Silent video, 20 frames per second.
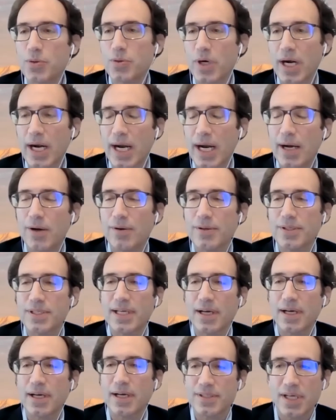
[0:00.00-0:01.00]
to her house
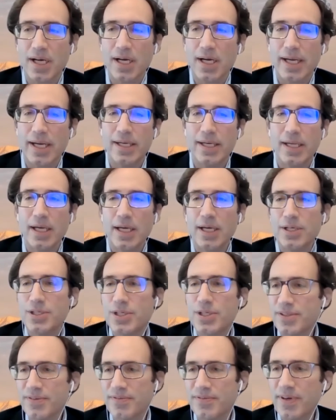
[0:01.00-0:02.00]
outside.
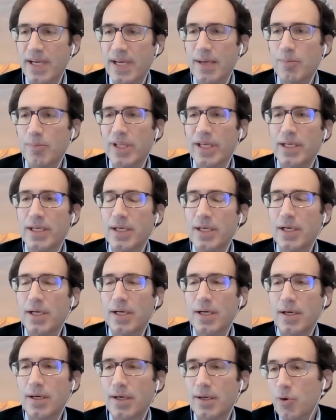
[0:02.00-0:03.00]
She has a family.
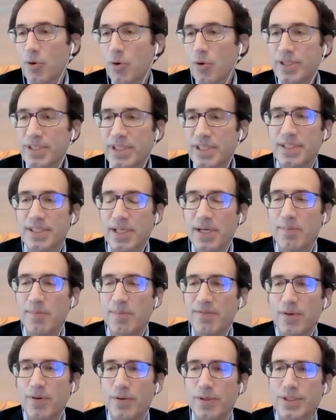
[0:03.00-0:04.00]
Of course, that's going to
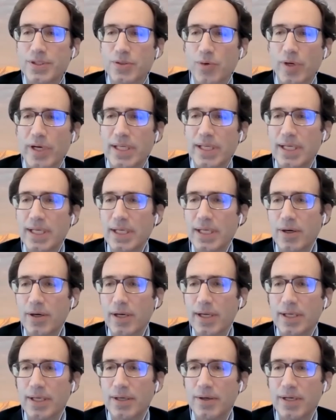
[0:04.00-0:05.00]
be viewed as threatening
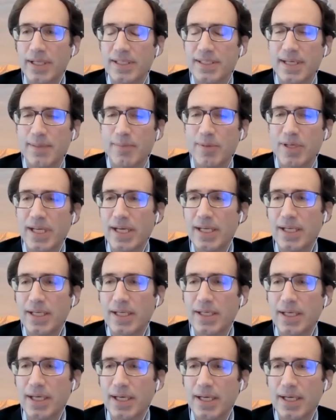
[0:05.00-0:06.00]
and
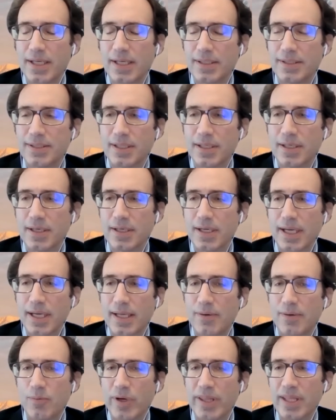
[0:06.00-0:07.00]
intimidating. And
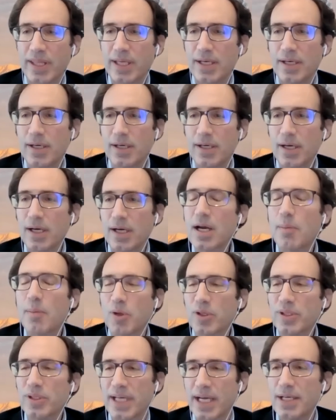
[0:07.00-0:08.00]
within a
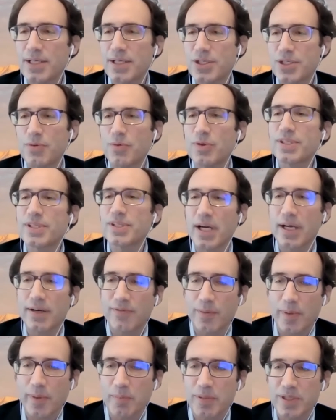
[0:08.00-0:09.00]
couple days, she resigned
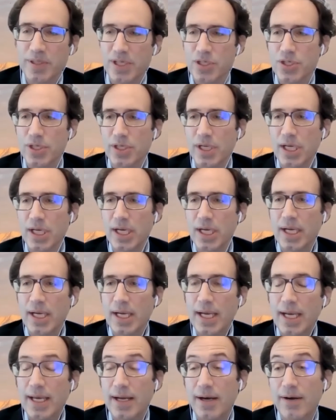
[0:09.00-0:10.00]
from the position.
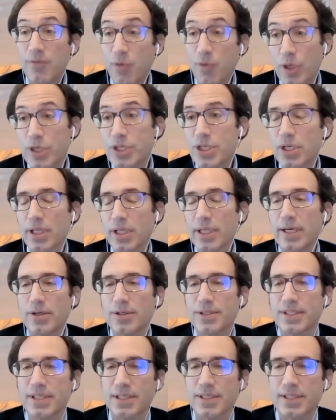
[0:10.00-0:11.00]
And unfortunately,
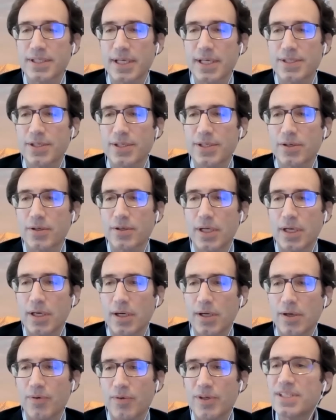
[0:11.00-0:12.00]
her successor
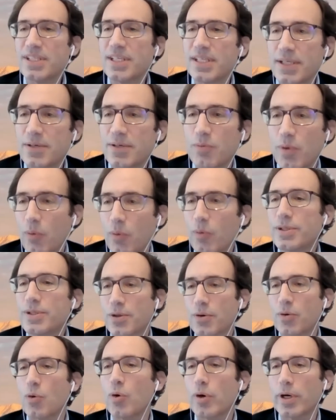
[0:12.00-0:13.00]
rescinded what was
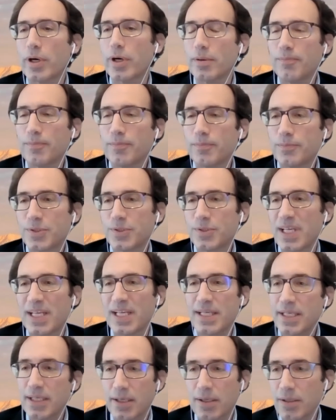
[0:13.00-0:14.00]
her order,
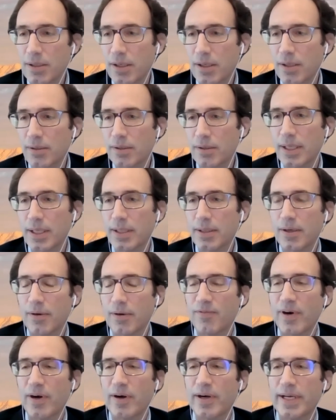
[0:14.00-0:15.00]
sending a
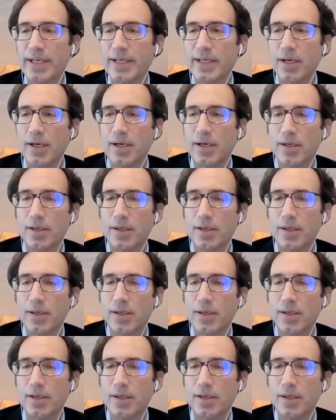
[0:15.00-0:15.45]
very